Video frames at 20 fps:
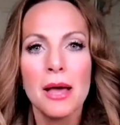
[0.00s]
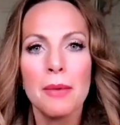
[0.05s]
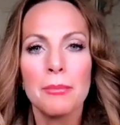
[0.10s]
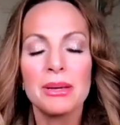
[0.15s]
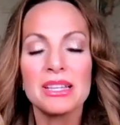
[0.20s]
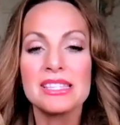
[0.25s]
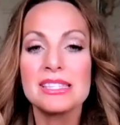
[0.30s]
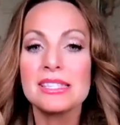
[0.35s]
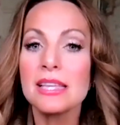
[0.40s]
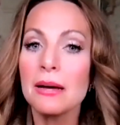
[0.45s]

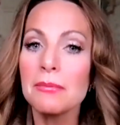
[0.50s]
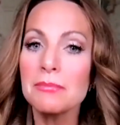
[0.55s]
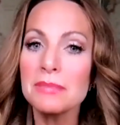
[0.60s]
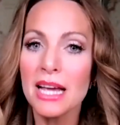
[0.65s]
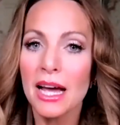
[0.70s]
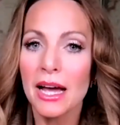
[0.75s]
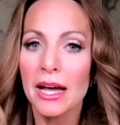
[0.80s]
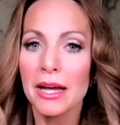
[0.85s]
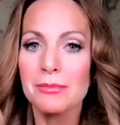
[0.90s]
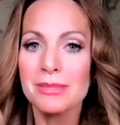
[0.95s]
but
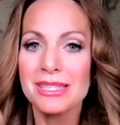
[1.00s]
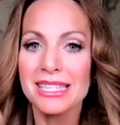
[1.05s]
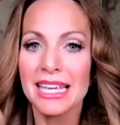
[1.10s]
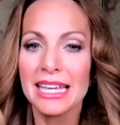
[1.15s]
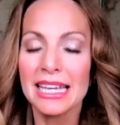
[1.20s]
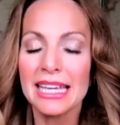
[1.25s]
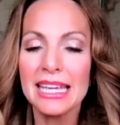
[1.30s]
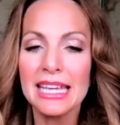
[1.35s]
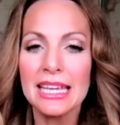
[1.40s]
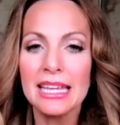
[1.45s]
sometimes
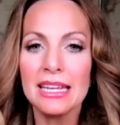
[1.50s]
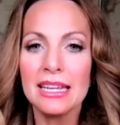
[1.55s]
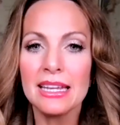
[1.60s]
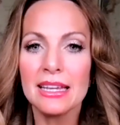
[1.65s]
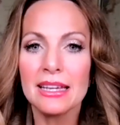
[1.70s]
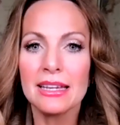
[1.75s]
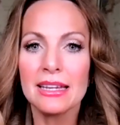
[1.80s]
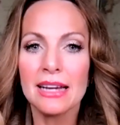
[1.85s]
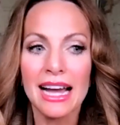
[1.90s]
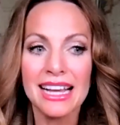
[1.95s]
in
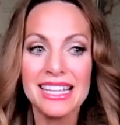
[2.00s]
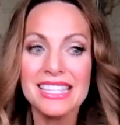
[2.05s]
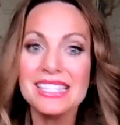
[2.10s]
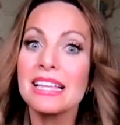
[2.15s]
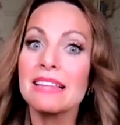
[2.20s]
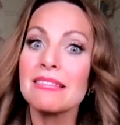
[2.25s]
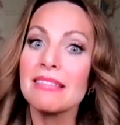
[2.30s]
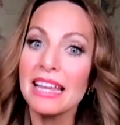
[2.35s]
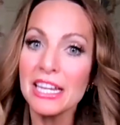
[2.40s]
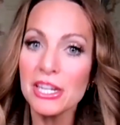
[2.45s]

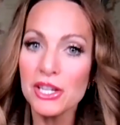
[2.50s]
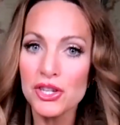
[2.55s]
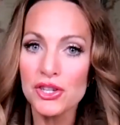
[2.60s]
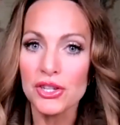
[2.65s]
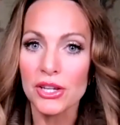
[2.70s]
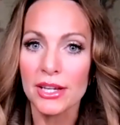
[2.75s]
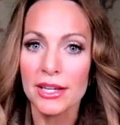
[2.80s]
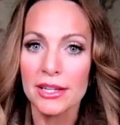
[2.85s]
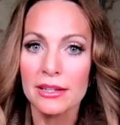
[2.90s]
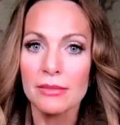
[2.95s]

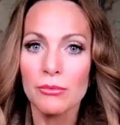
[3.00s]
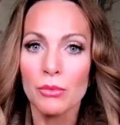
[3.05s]
isolation,